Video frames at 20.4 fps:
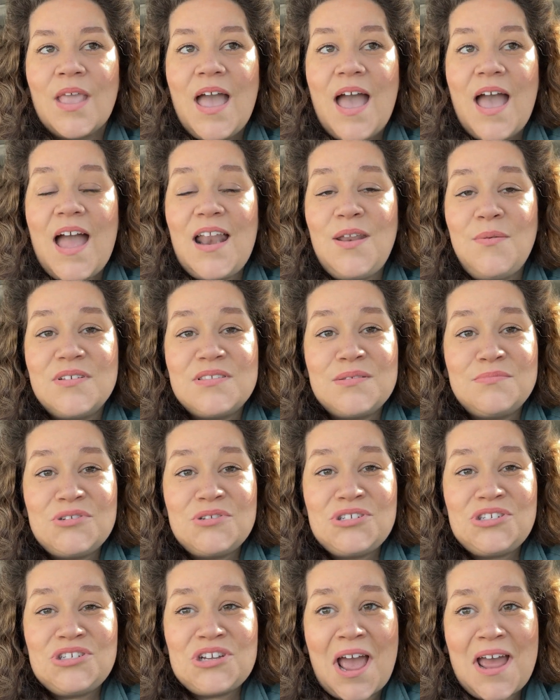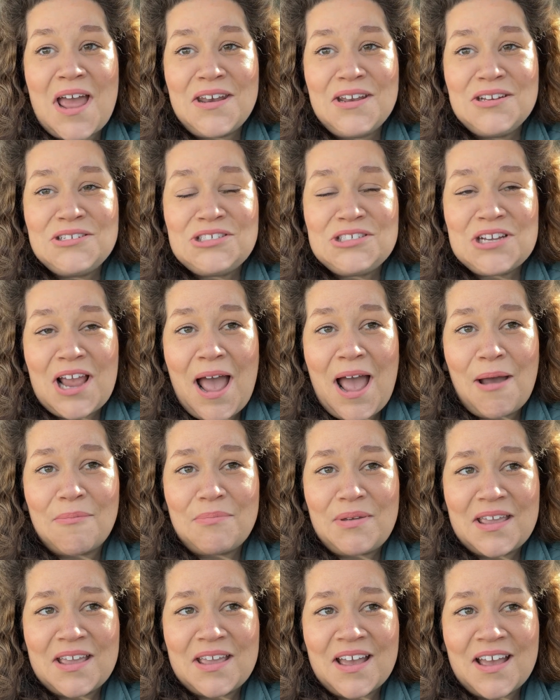Anyways, I'm just chatting to chat
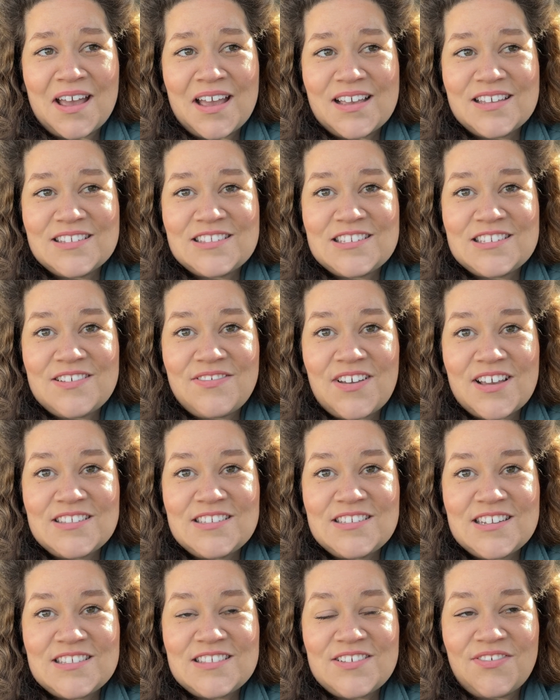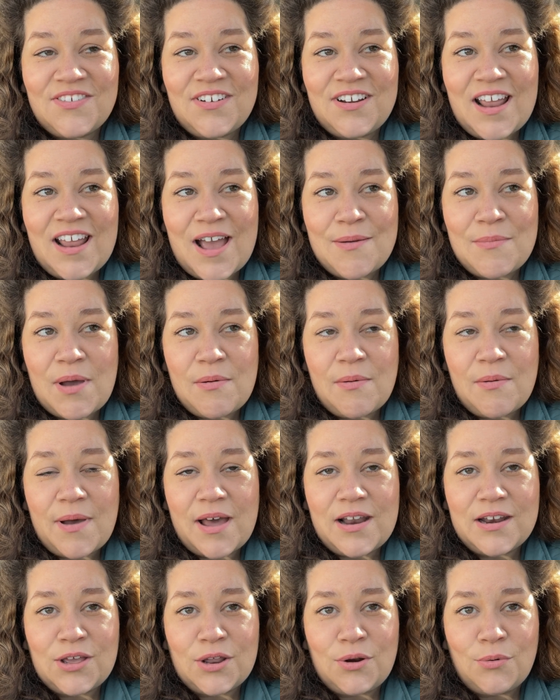because Steve has Daisy for a nap. I'm
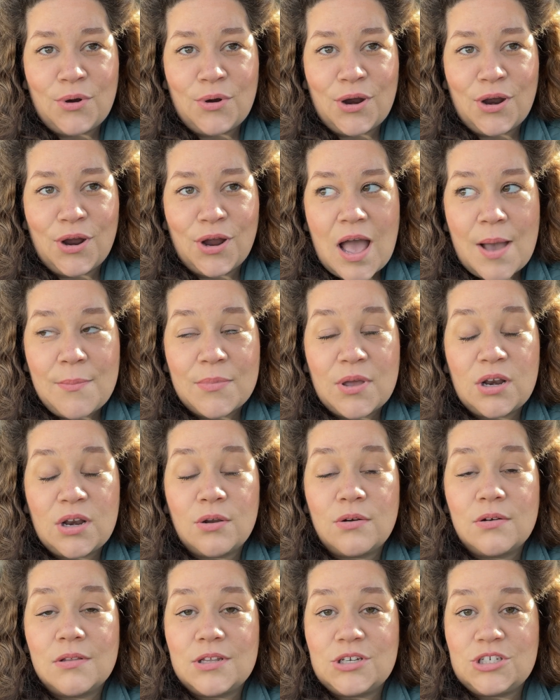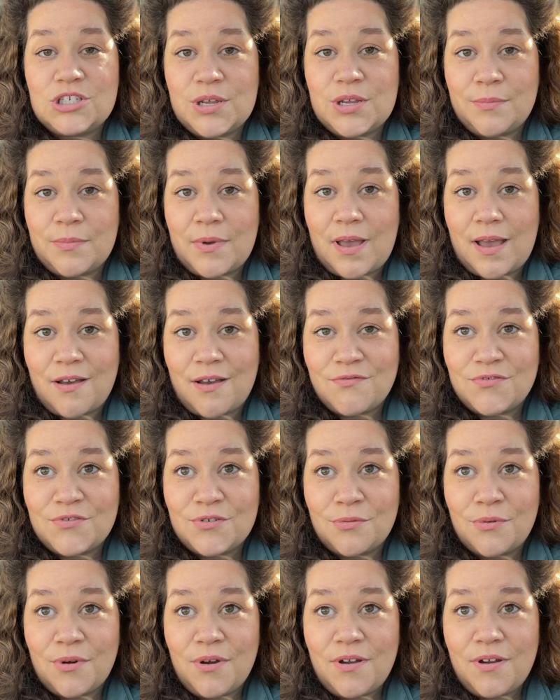about to go to work. I'm gonna go to the gym
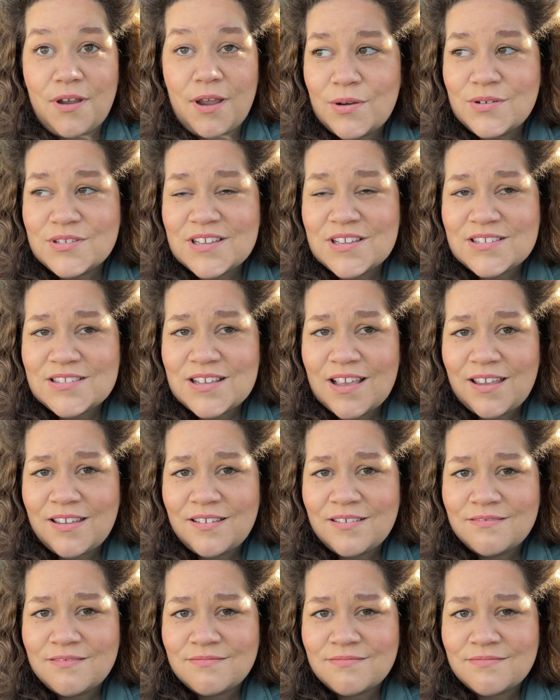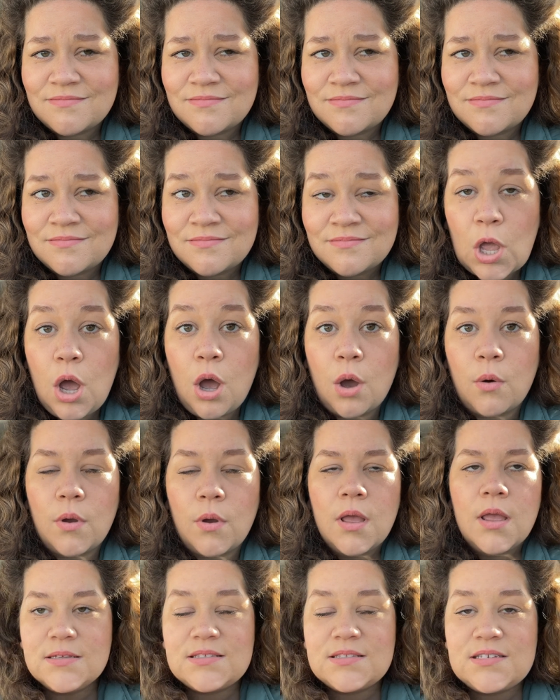after work. What was I saying? Oh,
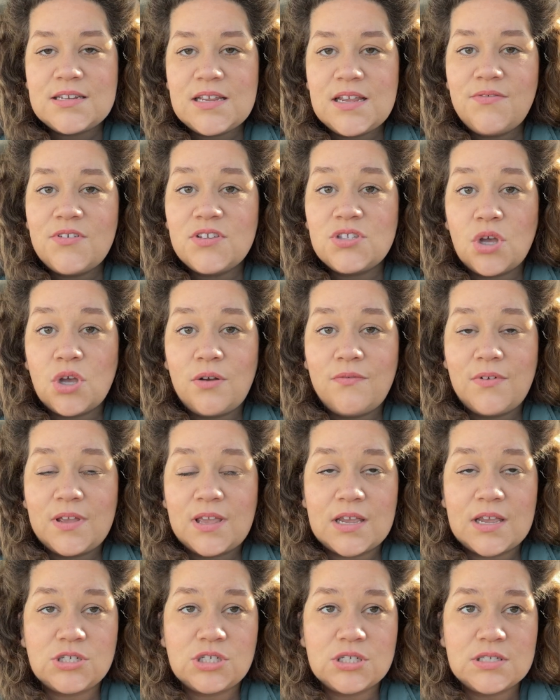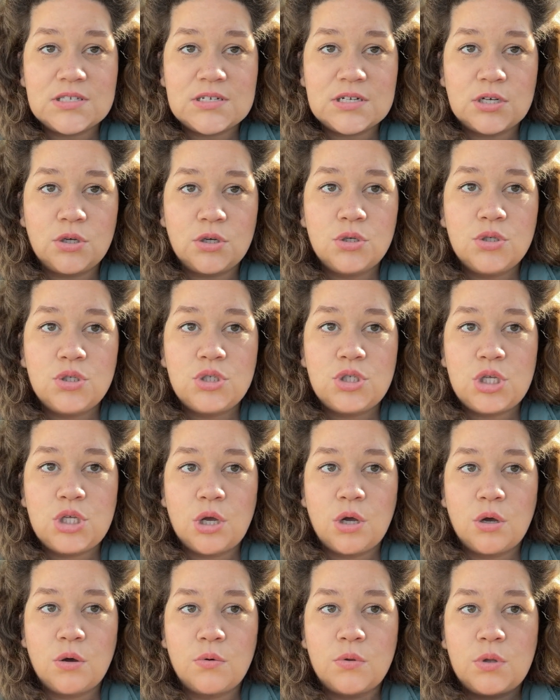Steve is on vacation still.
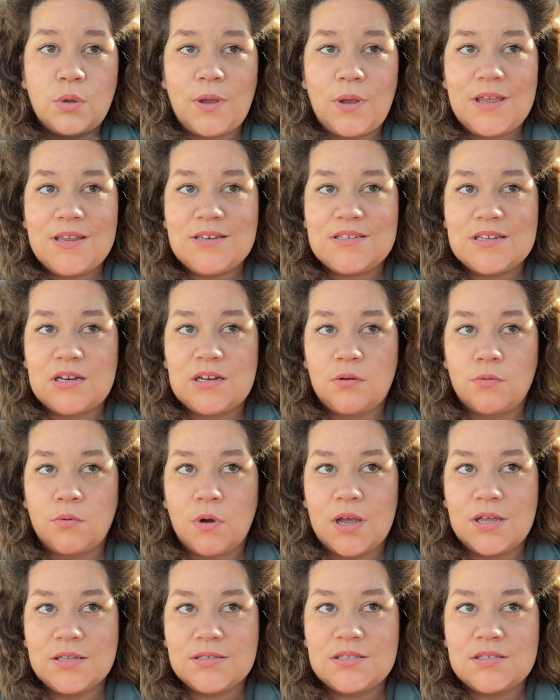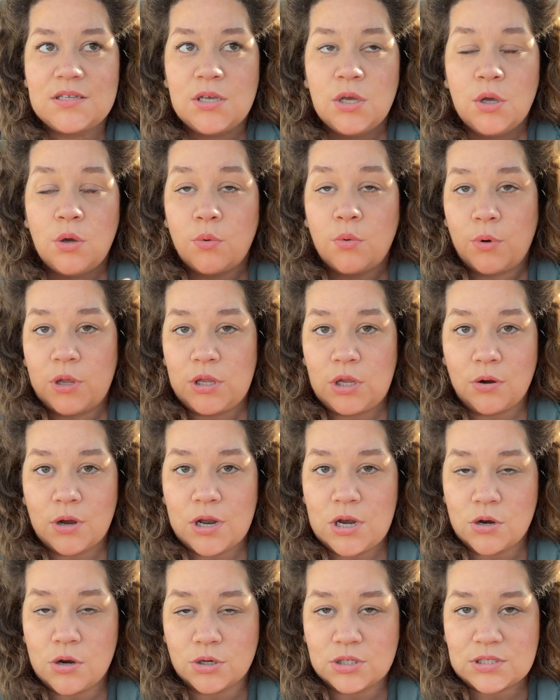So the way he did it was, when you're
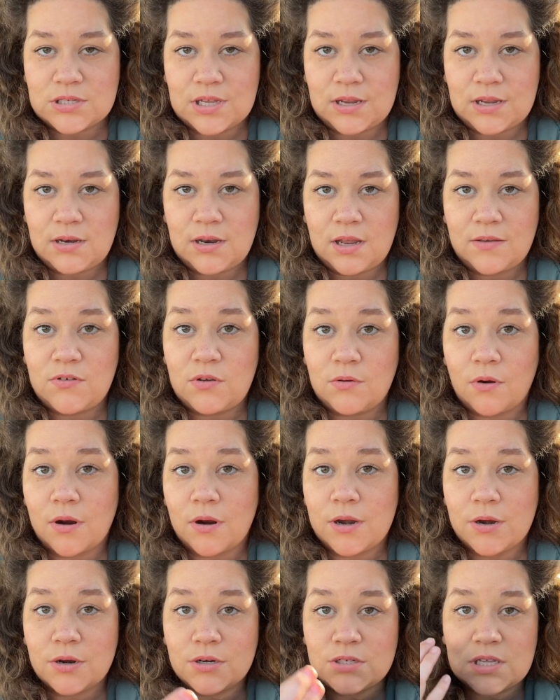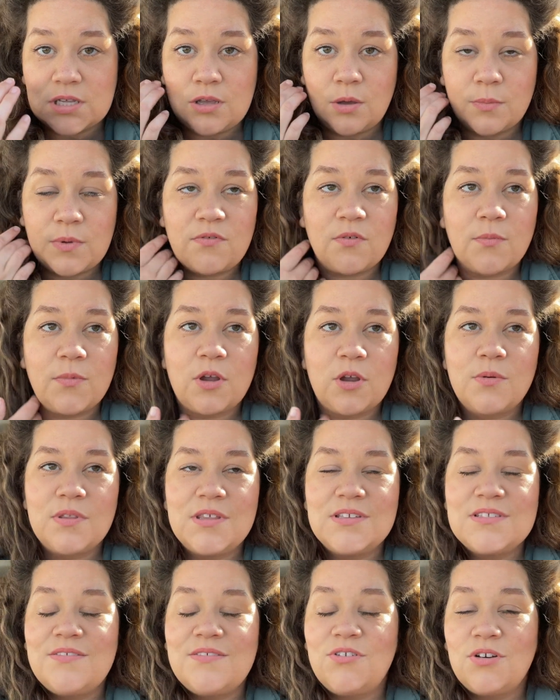in nursing, if you are in nursing, you'll be familiar with
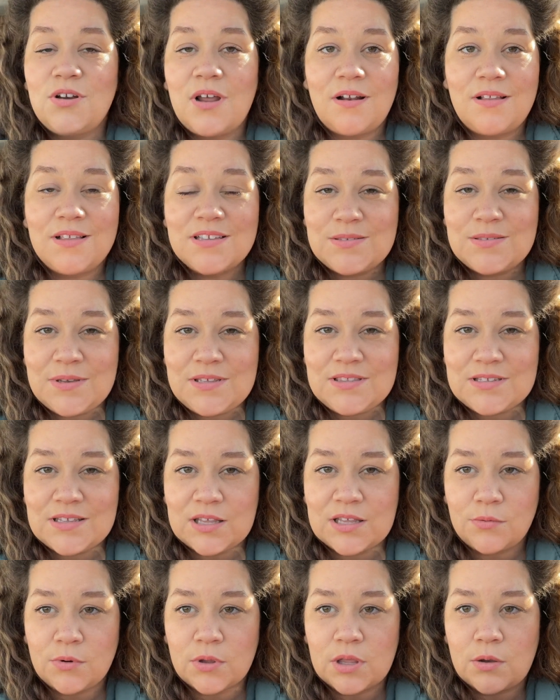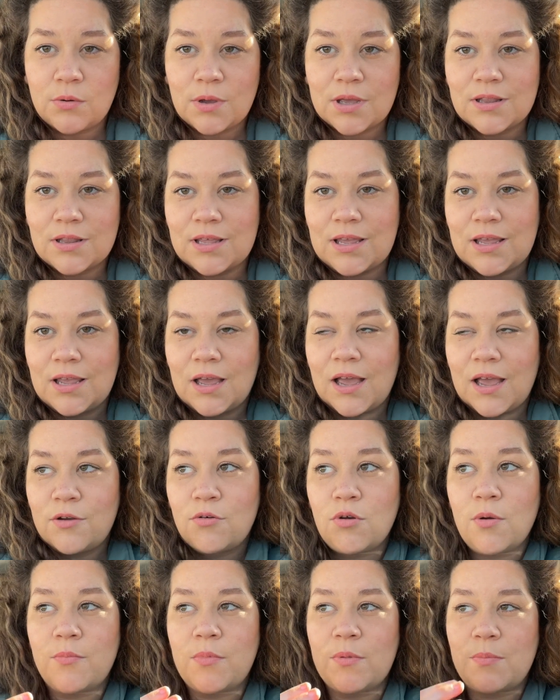this. If you're not, I'll explain something really quickly. I
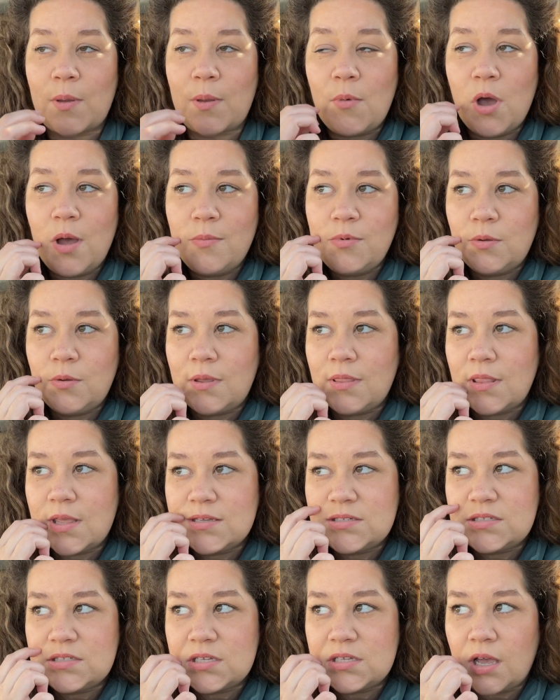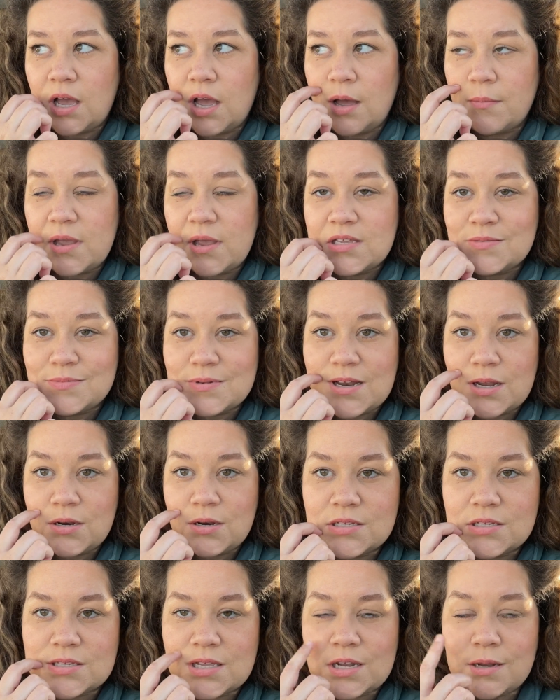grew up with my mom doing this. My husband now
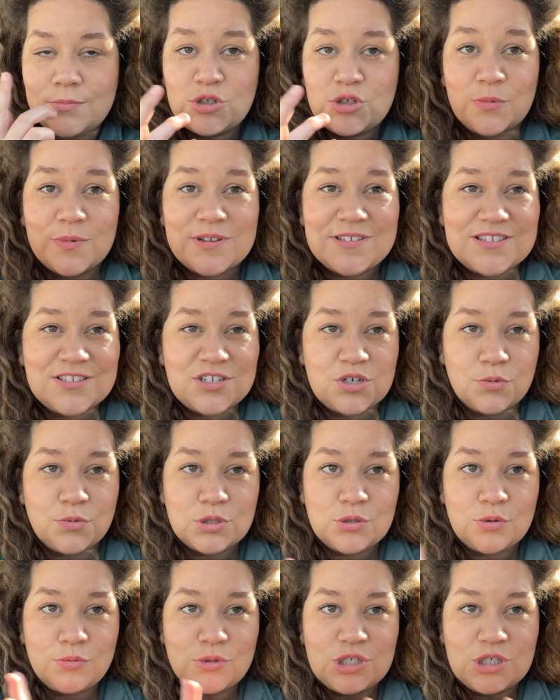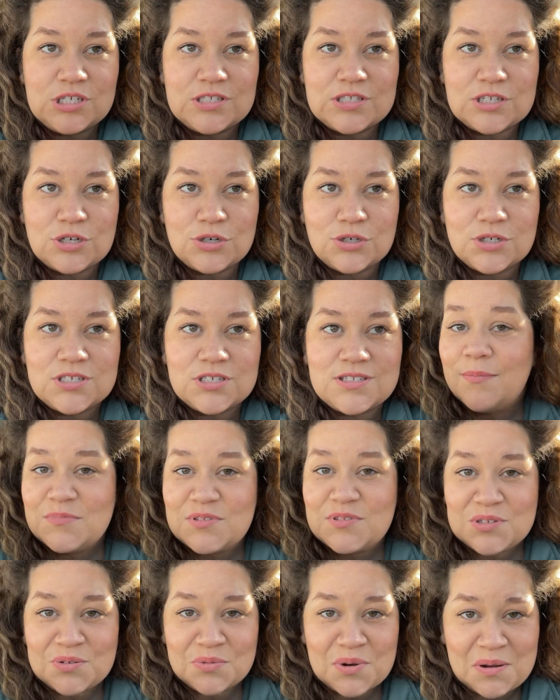it. I'm sure my sister will do it when she's a nurse. I'm
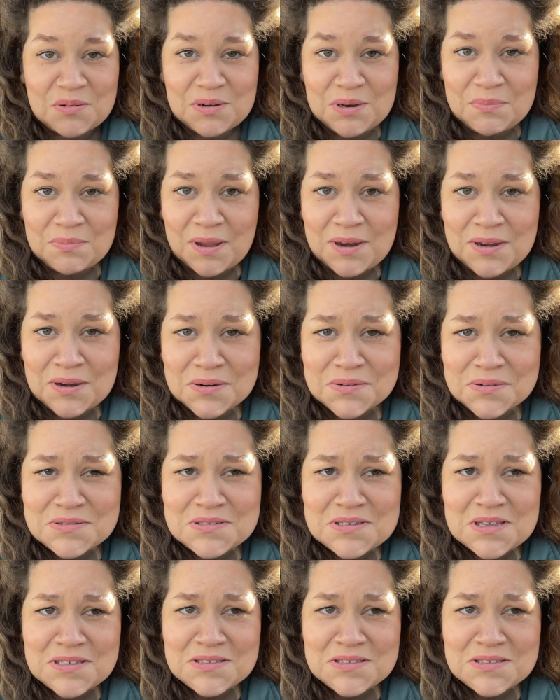surrounded by nurses.